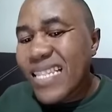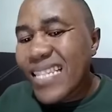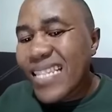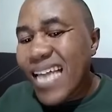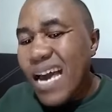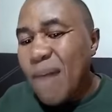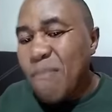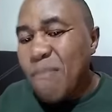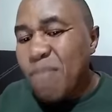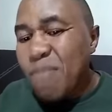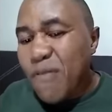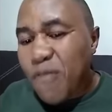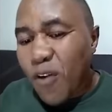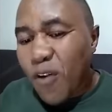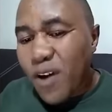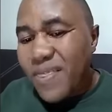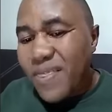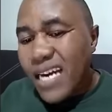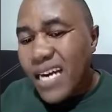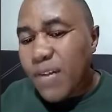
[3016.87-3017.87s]
there
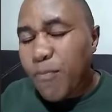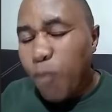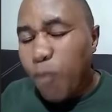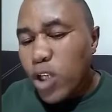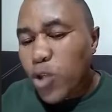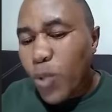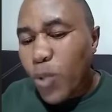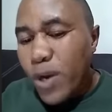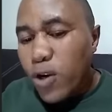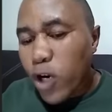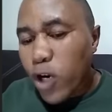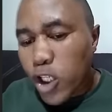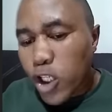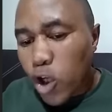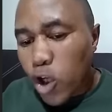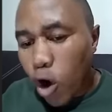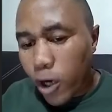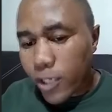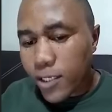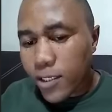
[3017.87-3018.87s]
before that boys were not
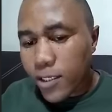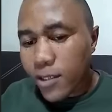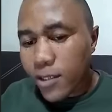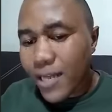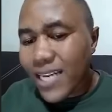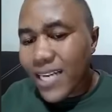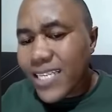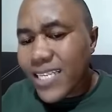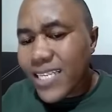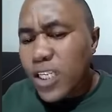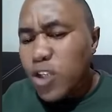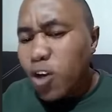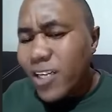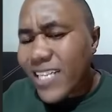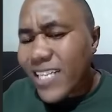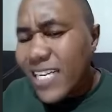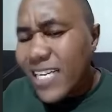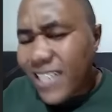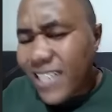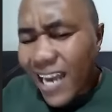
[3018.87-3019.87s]
taught, that is not
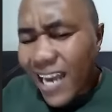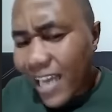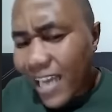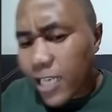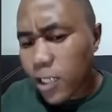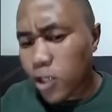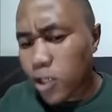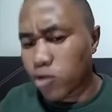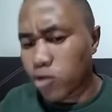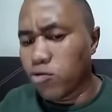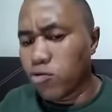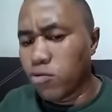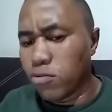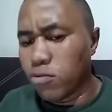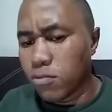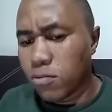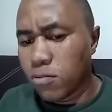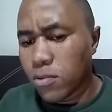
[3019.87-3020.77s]
entirely true.